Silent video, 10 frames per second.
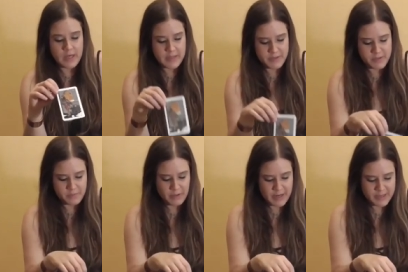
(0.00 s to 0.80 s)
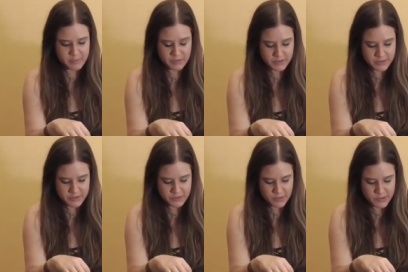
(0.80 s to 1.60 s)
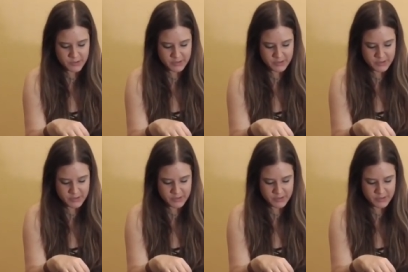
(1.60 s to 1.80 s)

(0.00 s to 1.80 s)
And this is why this person is tortured,